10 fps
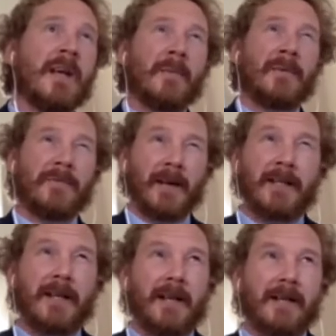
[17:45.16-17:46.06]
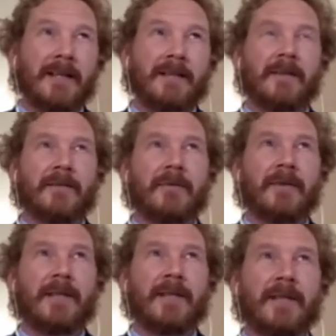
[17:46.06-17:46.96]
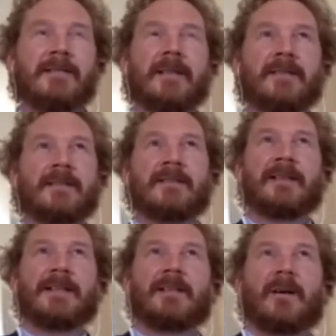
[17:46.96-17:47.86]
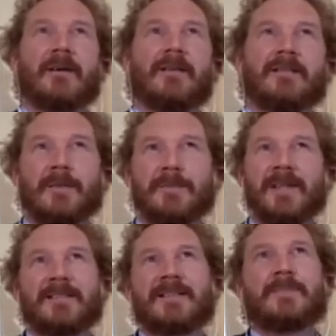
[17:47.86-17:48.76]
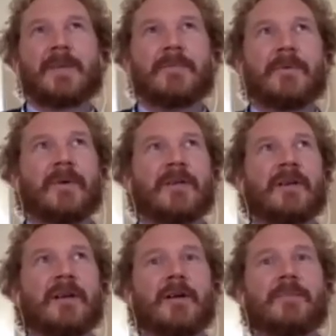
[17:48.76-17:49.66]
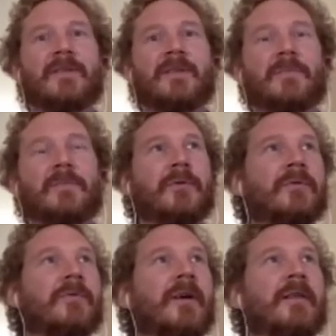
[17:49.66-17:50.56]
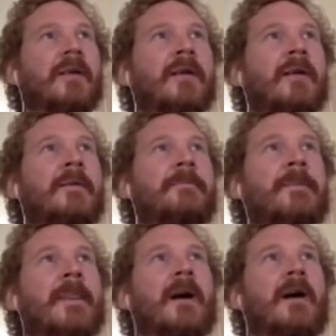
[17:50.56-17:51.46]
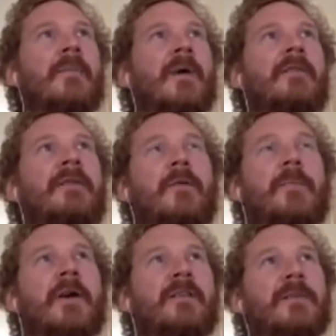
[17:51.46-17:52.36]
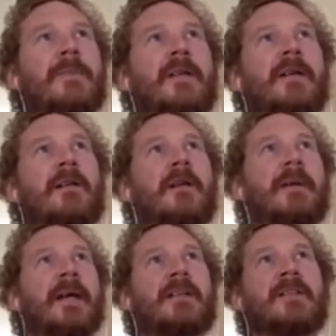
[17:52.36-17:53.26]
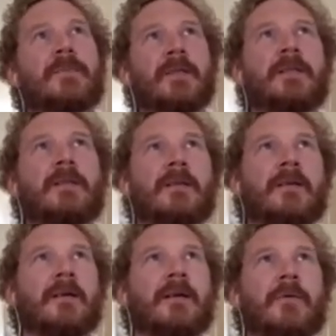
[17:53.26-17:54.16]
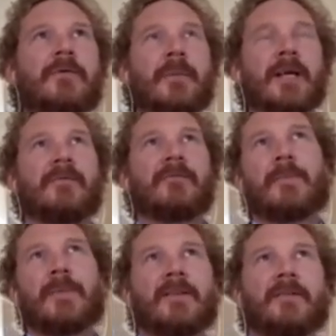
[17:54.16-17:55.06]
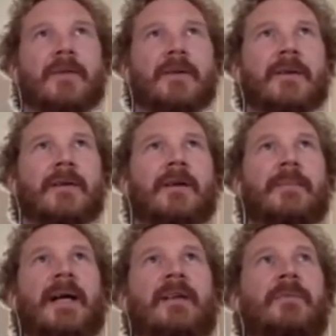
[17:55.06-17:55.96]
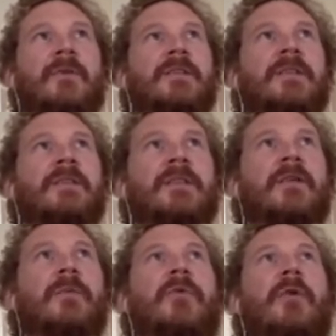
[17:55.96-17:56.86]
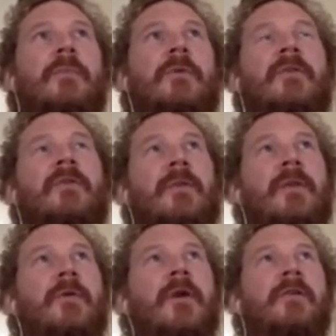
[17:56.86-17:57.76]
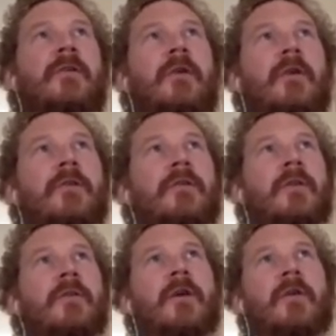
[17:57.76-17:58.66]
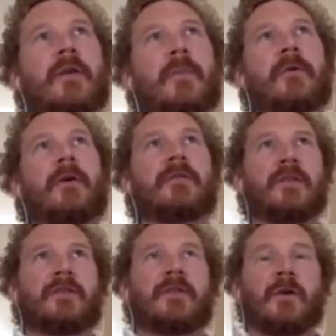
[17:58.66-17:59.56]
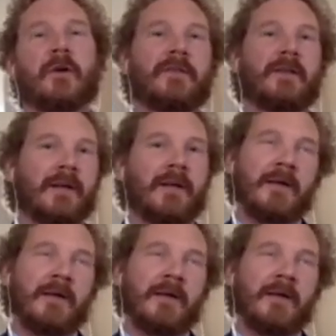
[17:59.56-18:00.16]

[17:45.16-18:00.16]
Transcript: But finally, I think there's a really fascinating and slightly darker subtext to this paper, which I hope is explored further. I've never personally been a climate expert, and I would recommend it to other non-climate experts as a good primer in some of the pros and cons of the current approaches to costing